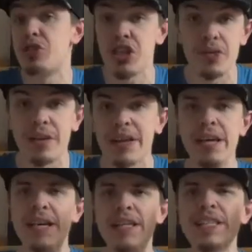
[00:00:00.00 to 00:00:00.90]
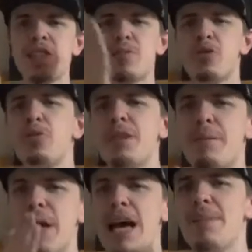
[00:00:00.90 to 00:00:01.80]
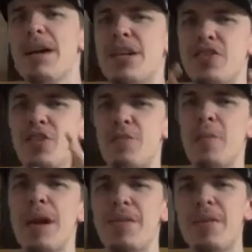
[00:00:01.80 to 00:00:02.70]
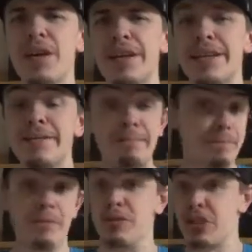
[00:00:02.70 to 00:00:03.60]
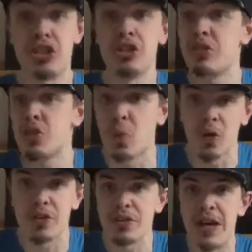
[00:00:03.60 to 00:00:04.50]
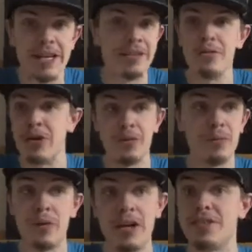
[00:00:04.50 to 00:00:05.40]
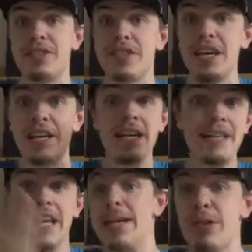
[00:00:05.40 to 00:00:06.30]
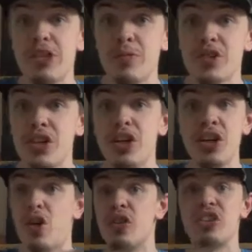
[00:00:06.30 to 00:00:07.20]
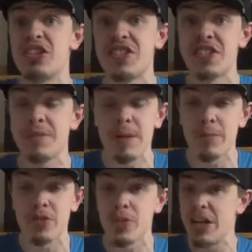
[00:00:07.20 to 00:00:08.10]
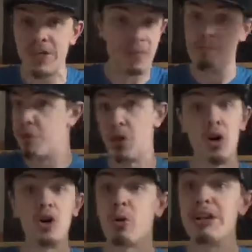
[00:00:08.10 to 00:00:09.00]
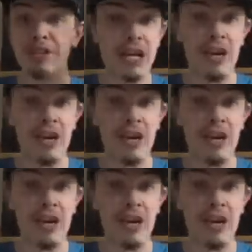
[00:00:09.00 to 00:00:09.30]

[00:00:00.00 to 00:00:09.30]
show, like, this is between the Batman and Superman thing, and the show just worked. I don't know what else to say. The animation was good, all the Justice League members are in it, they're all great.